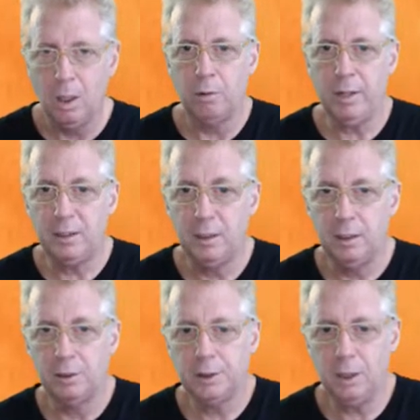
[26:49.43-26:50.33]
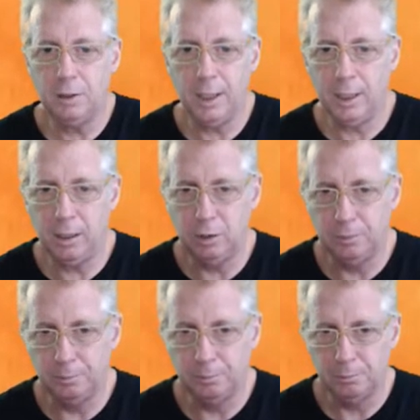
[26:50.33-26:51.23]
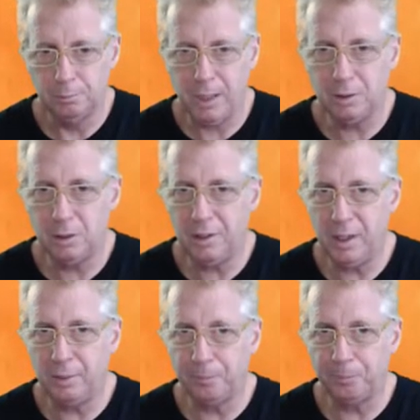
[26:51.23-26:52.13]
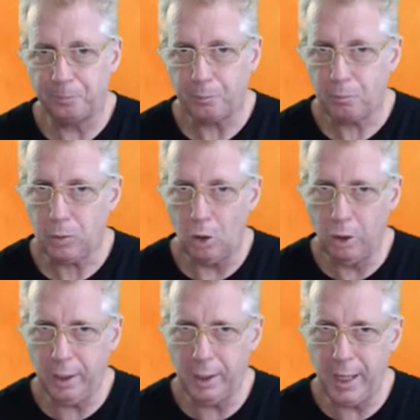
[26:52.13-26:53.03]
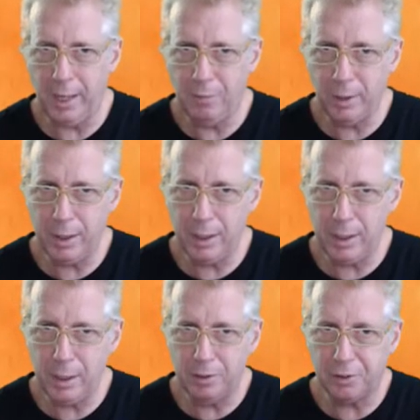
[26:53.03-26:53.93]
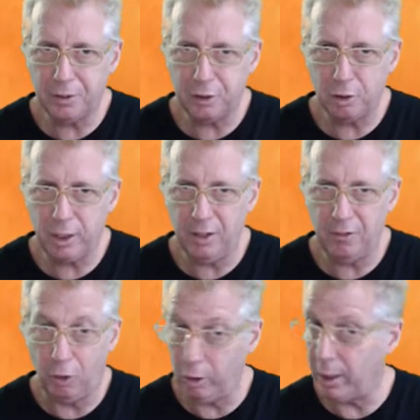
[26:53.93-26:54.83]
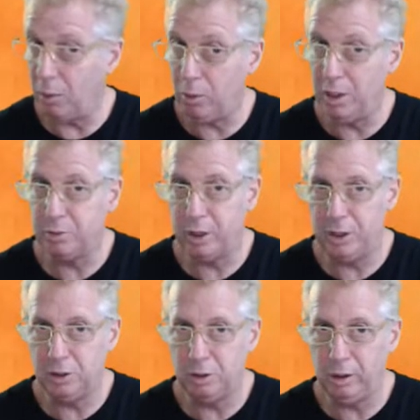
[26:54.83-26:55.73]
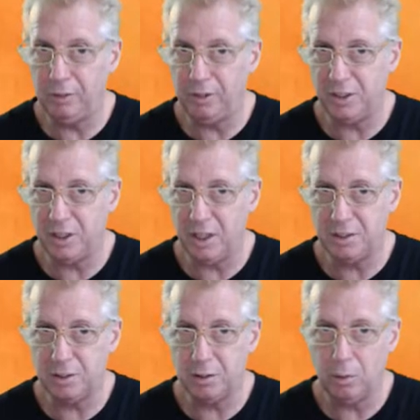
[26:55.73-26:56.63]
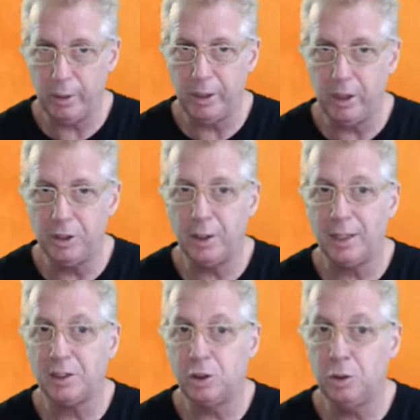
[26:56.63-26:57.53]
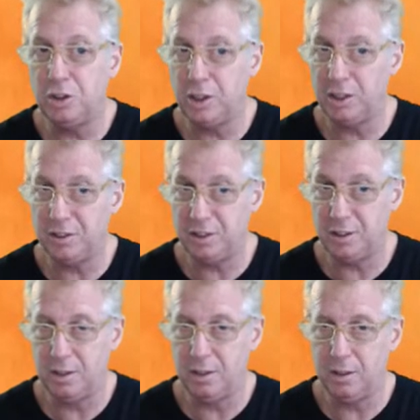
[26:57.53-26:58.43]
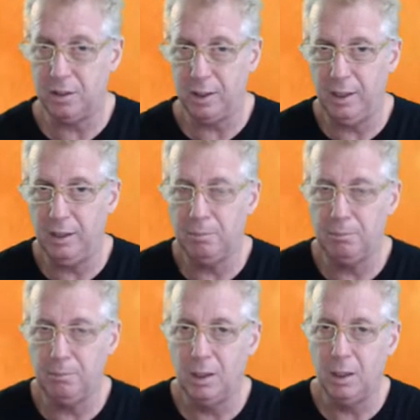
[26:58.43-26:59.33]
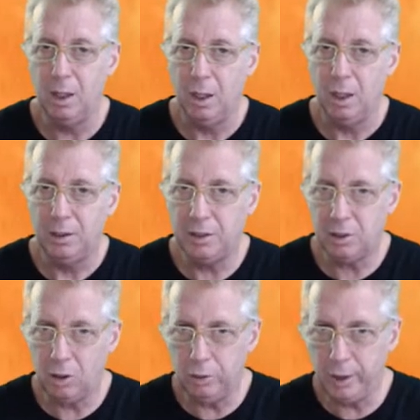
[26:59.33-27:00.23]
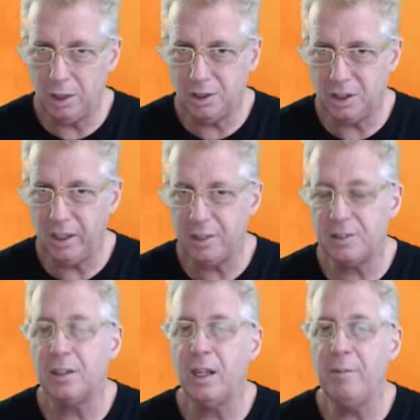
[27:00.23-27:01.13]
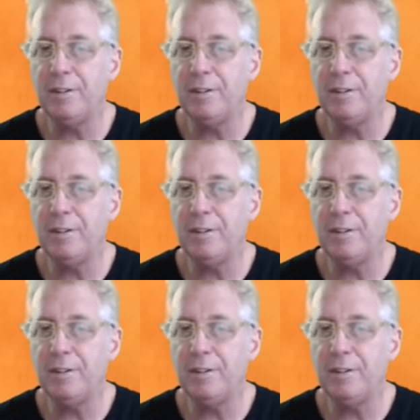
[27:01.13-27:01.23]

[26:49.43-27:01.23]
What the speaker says: right. So now back to the thing. Okay, every 3-4 hours we're going to get a free chest. We're only going to get 2 chests. Okay, this other chest, every